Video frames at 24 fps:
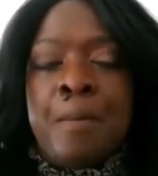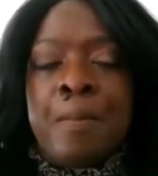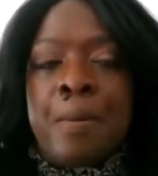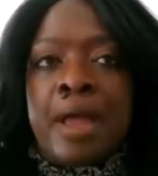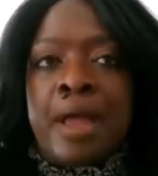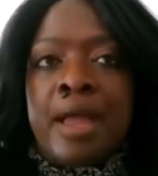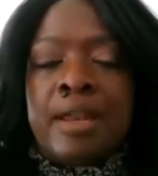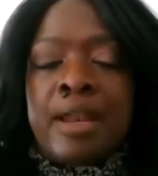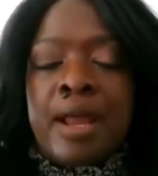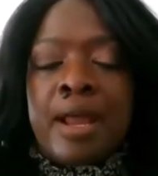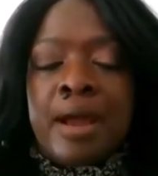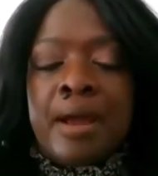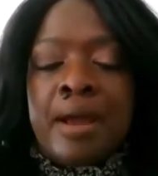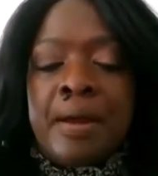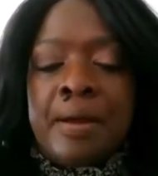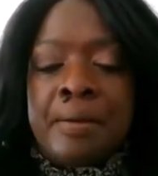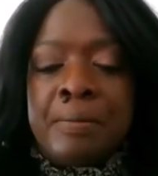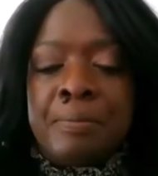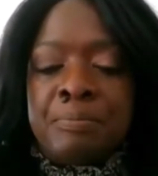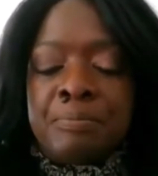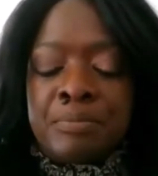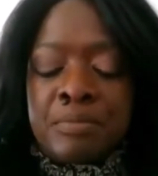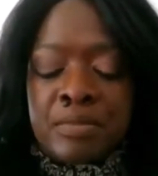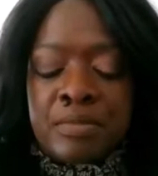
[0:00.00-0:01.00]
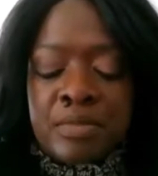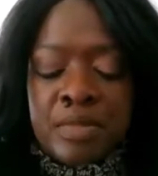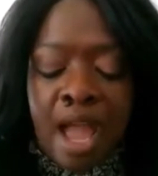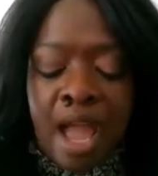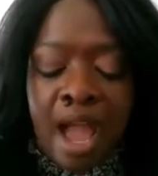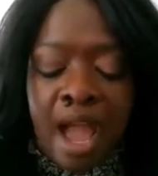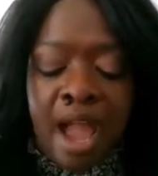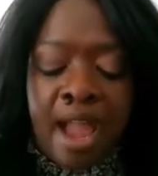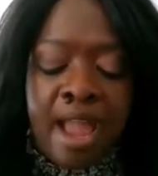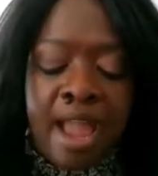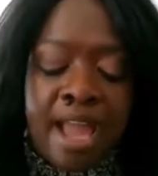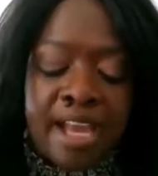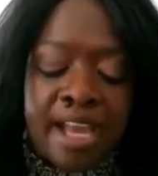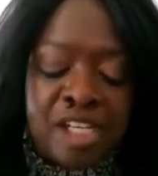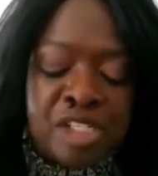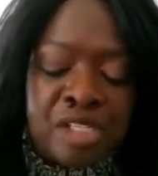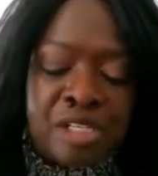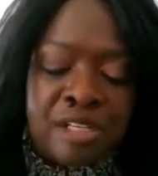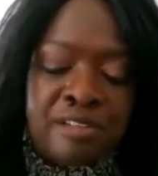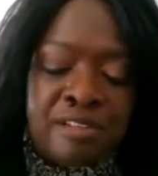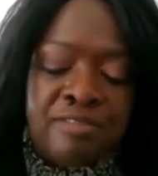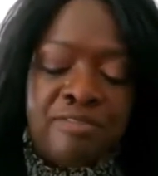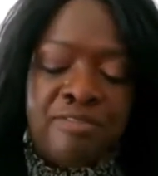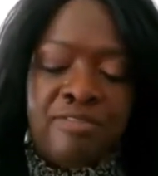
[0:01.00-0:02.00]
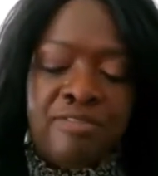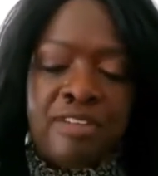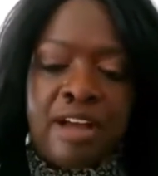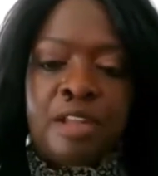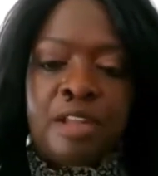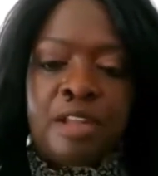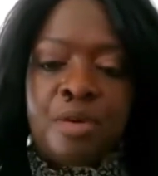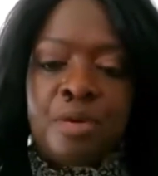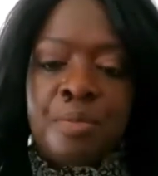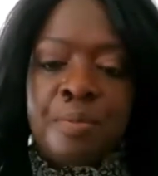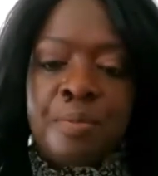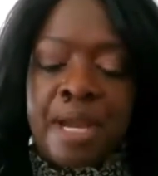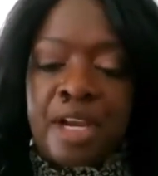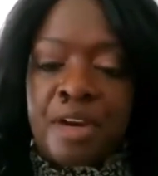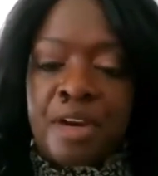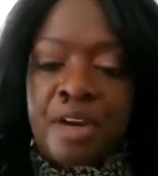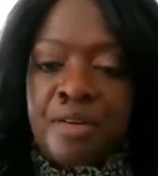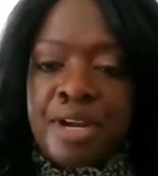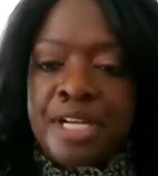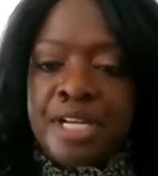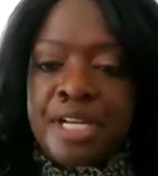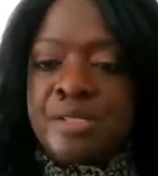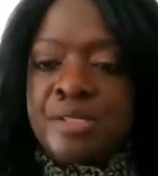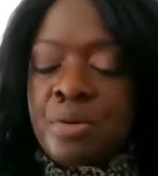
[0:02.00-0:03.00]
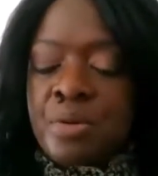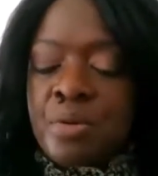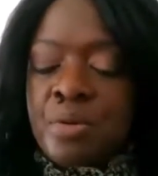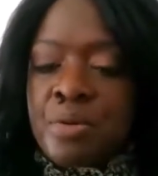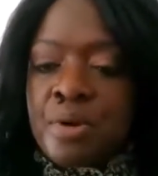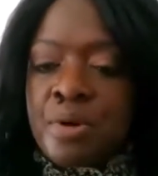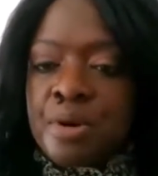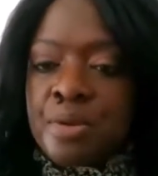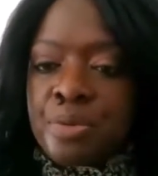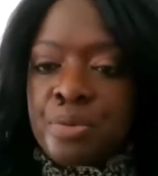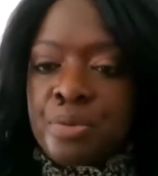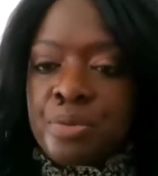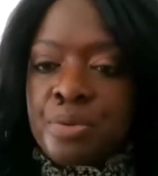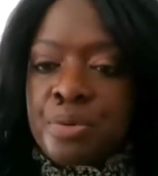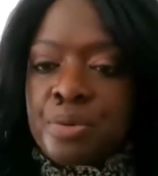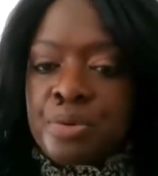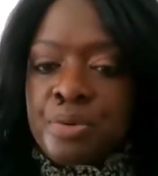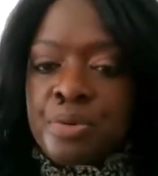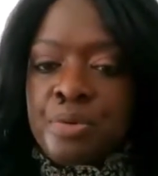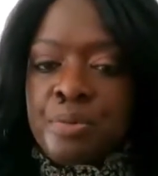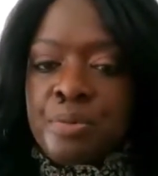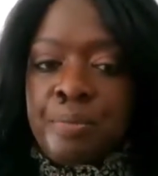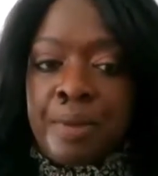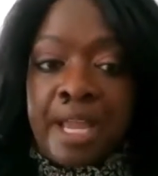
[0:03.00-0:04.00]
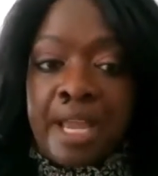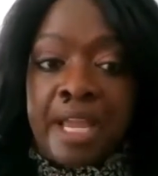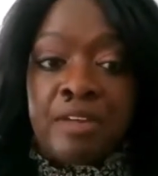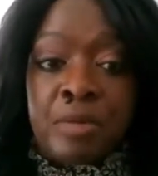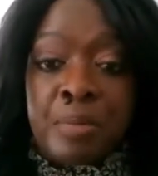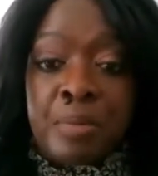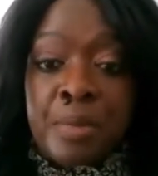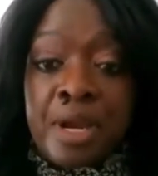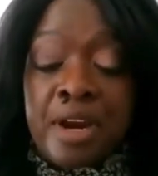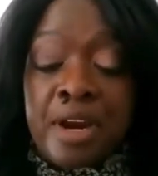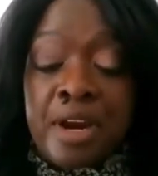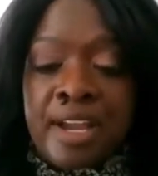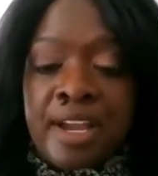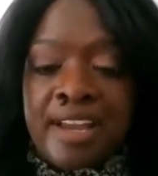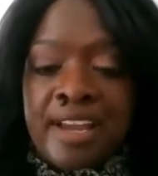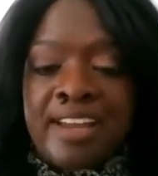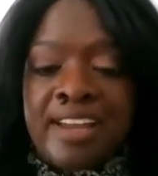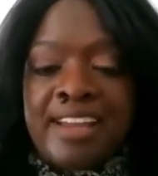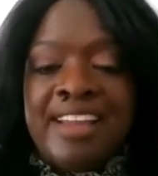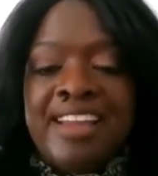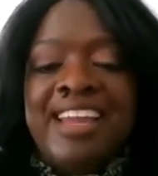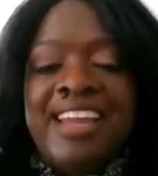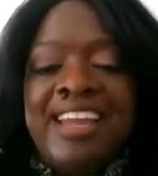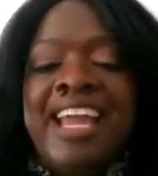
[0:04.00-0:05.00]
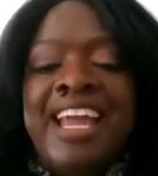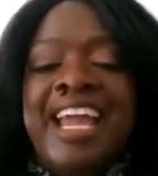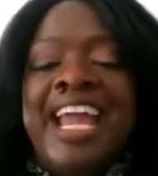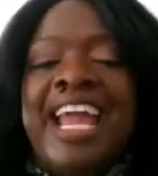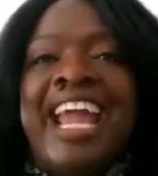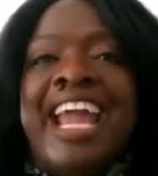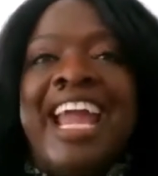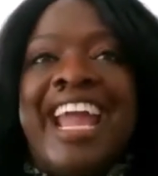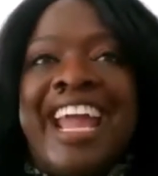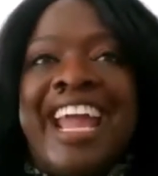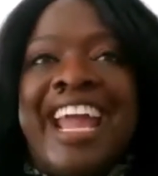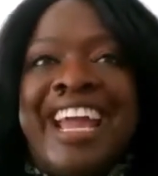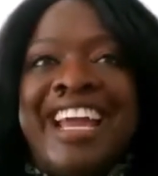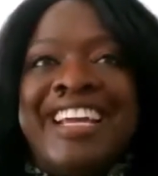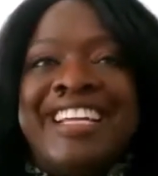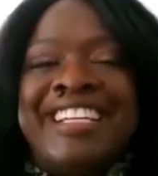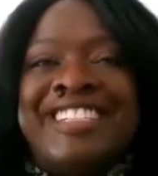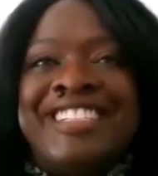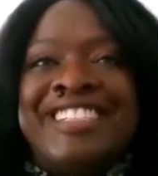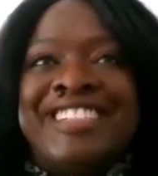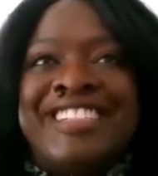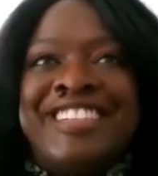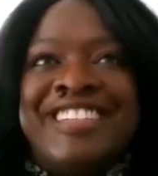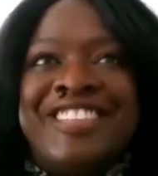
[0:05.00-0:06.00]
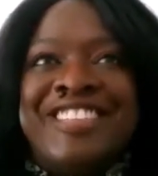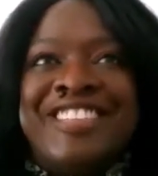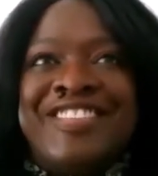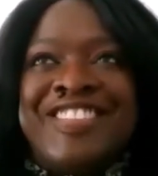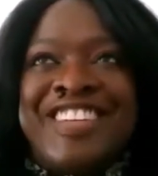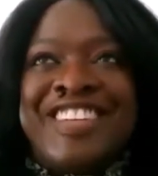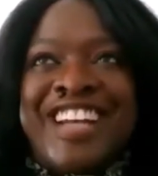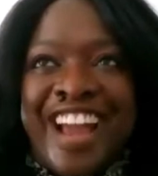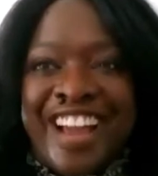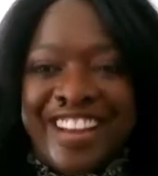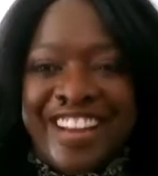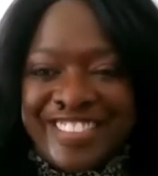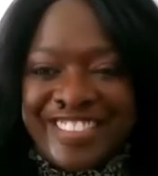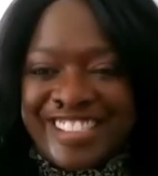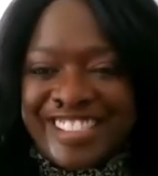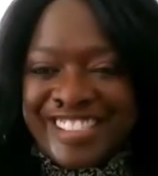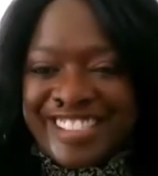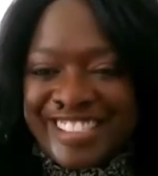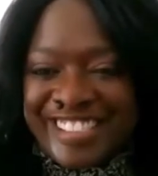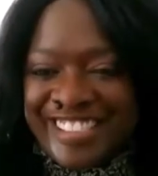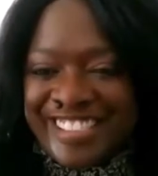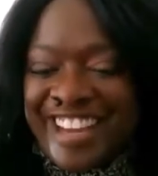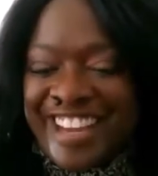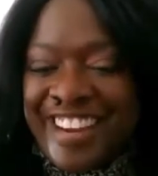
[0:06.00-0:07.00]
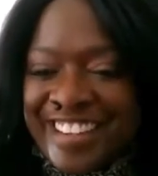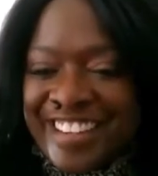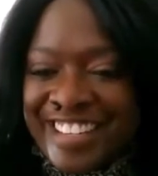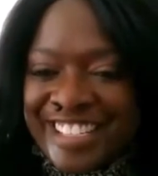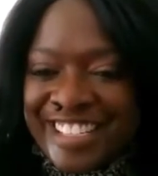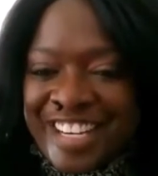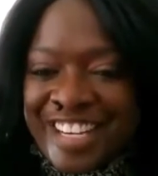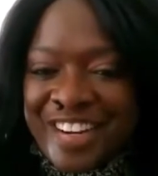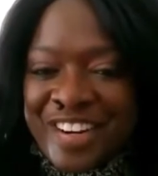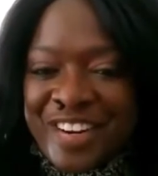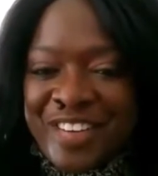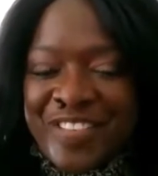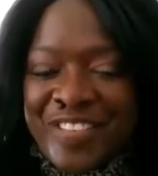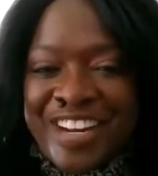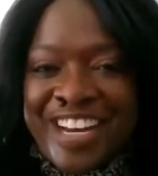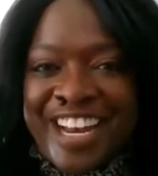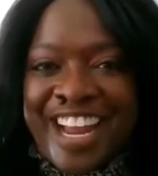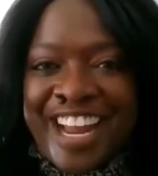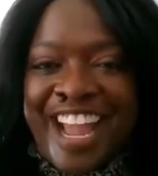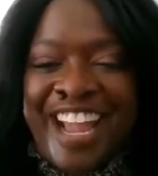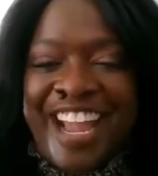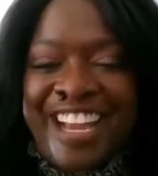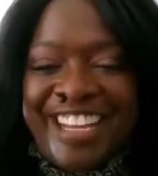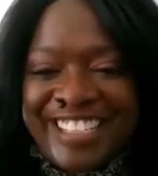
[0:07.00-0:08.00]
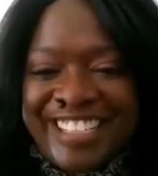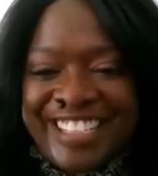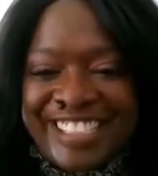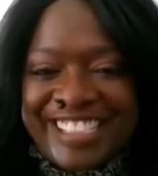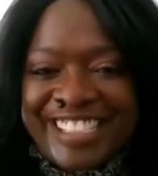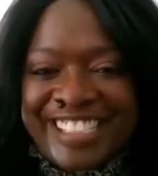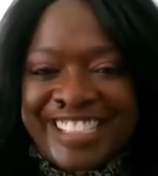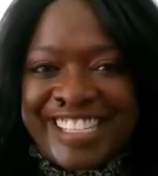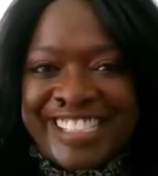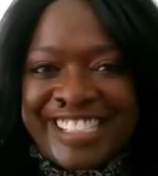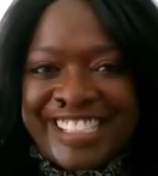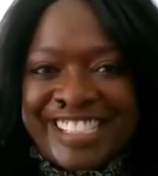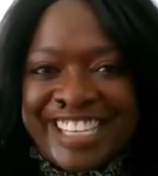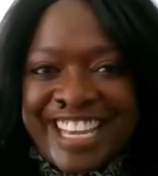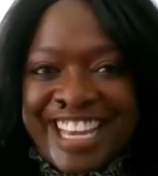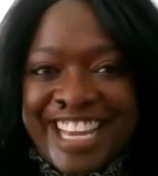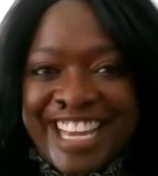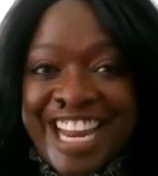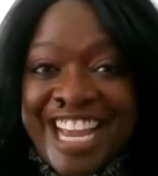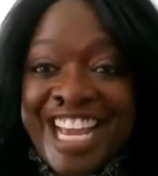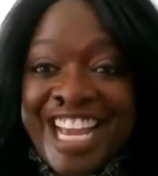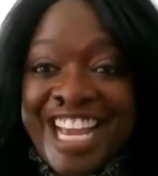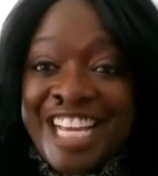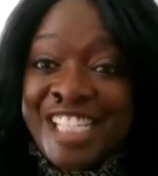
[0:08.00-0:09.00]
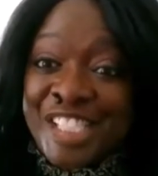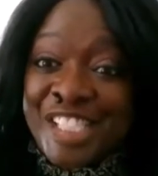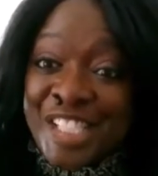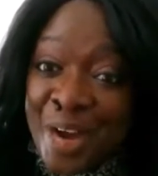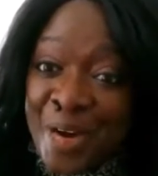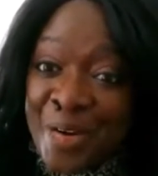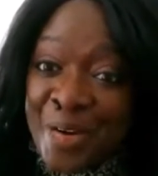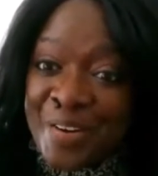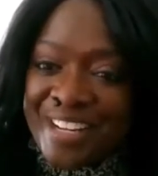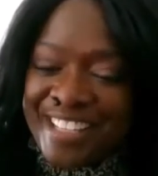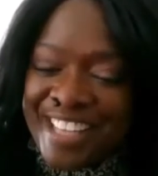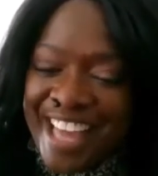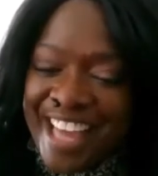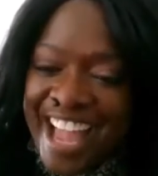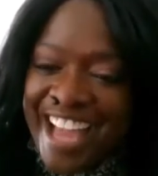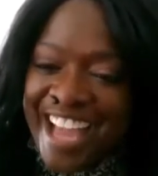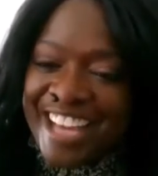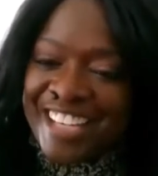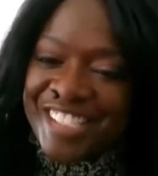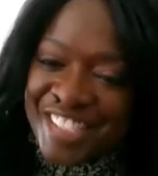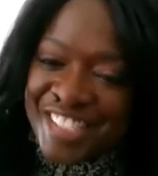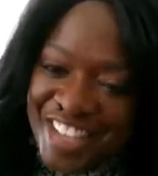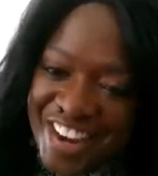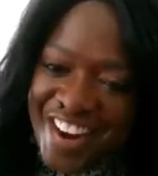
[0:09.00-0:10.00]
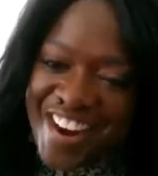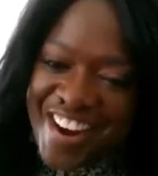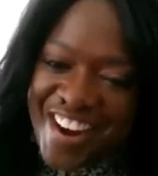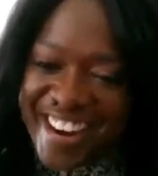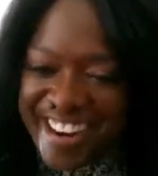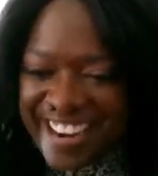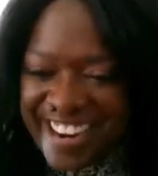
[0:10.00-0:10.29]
but I actually followed my credit score through Bank of America. And when I was talking to Tony one day, I looked and I said, Tony, last year,